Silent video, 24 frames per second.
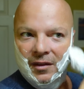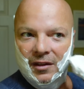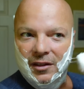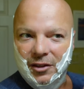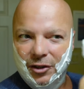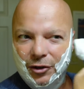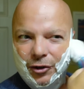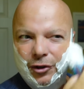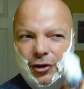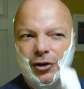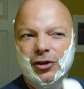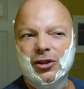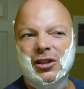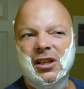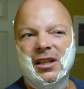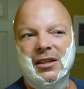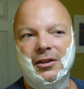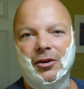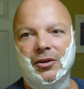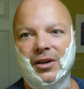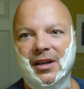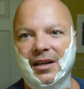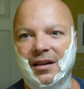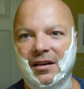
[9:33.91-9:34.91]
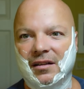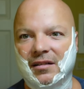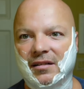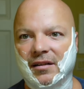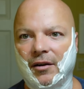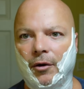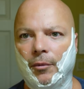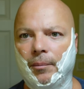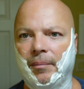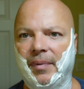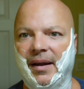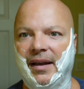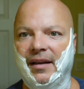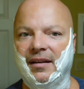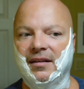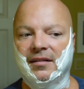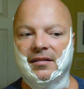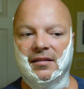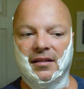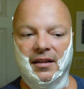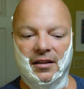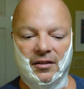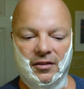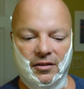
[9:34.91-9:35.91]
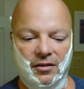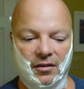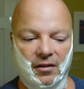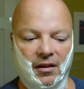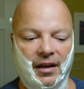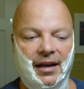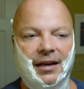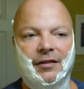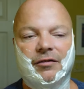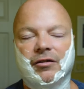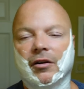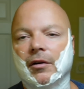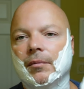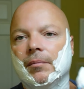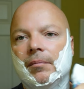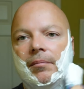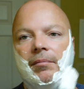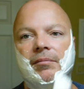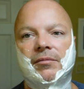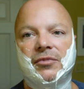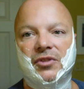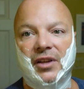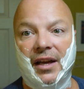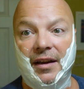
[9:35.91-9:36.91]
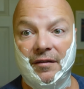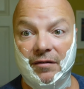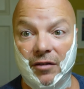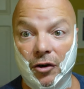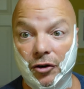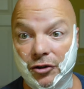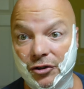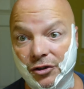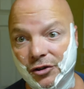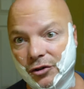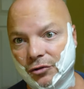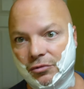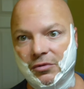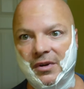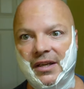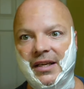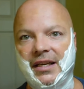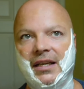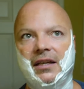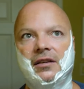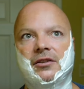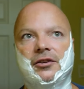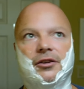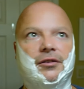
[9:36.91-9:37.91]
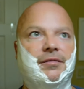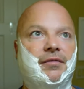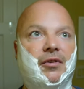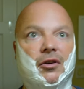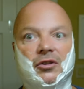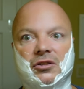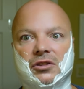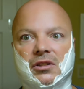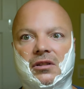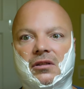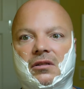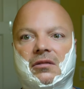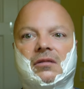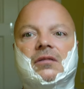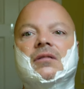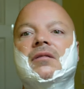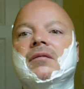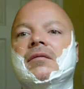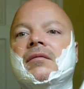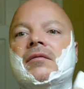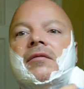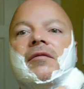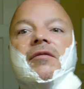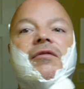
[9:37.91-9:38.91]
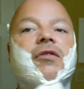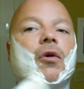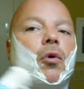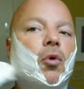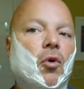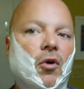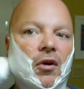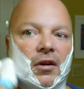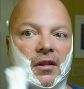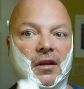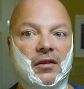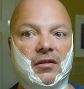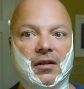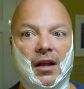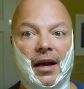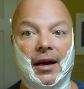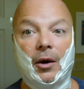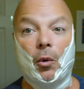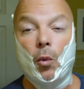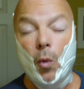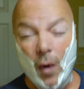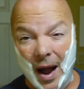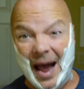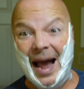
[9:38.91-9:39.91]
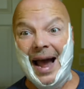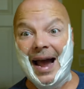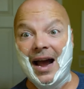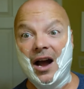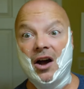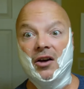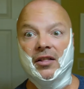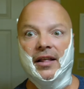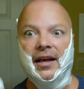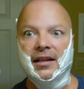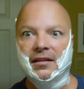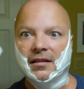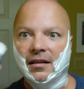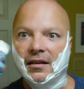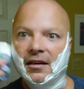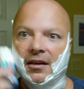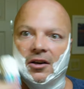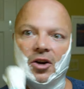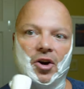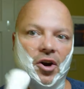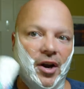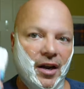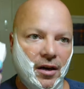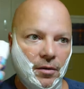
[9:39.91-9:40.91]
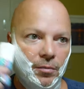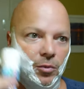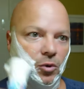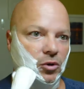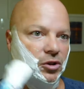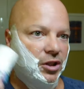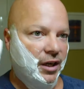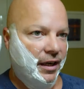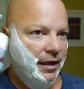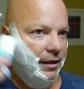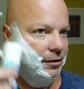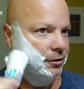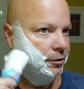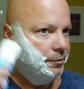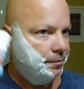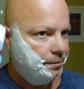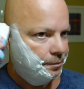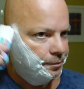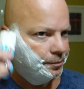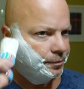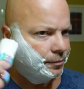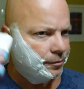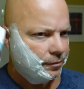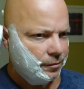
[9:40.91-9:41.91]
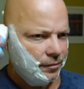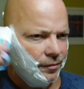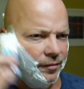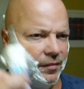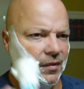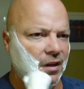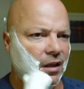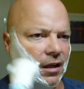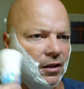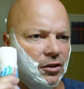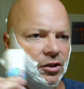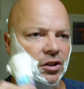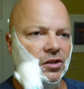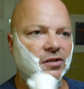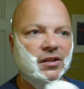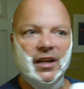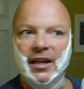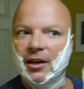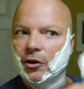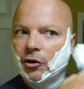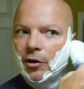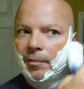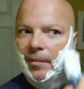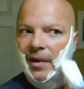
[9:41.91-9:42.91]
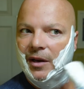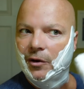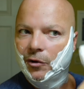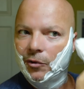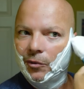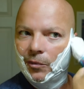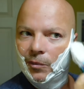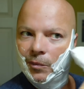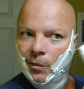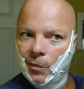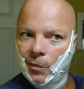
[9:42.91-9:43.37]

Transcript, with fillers: you usually don't get a soap base that's like from say version 3 to version 4 that's like wow that's an incredible change it's just incremental